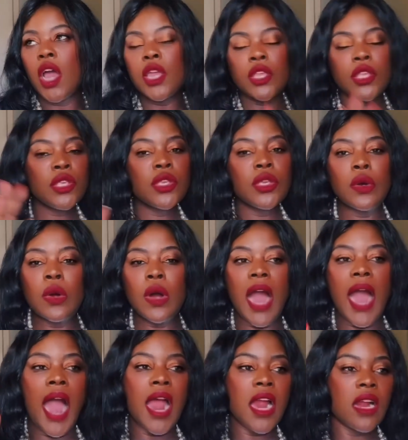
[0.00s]
you
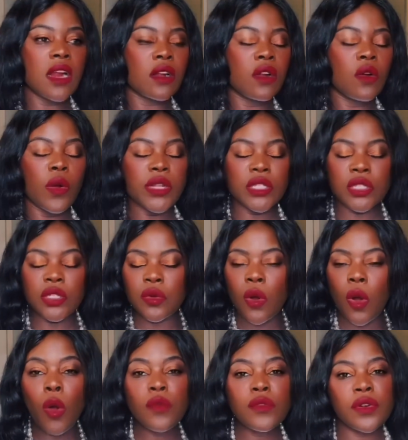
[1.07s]
are going to
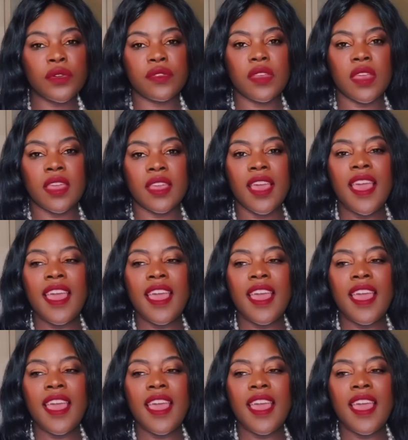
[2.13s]
overthink.